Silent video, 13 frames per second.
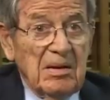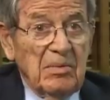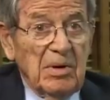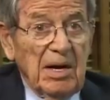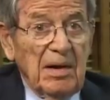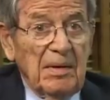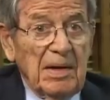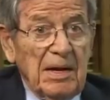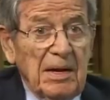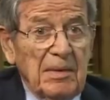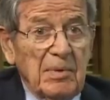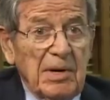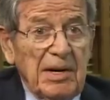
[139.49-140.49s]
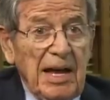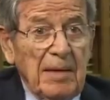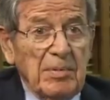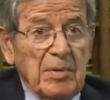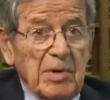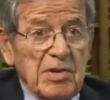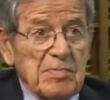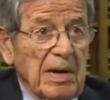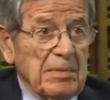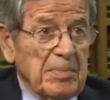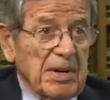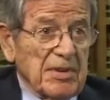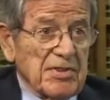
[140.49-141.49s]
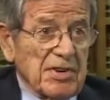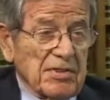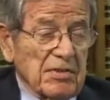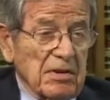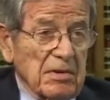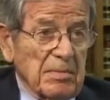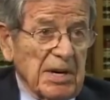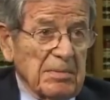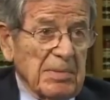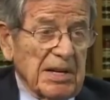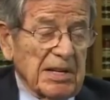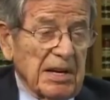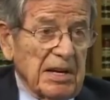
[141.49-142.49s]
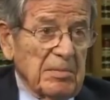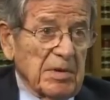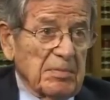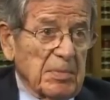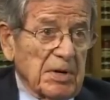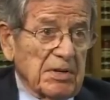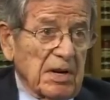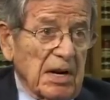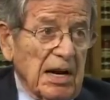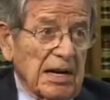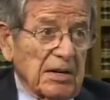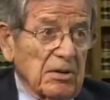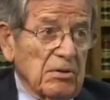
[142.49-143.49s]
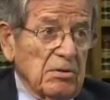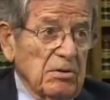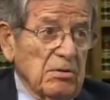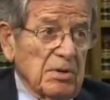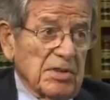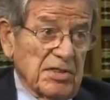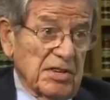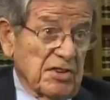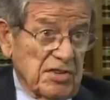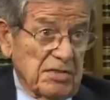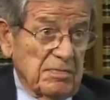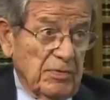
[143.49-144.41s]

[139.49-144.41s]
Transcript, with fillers: Well, uh, what happened was my predecessor, a man by the name of Bert DeLotto, who was a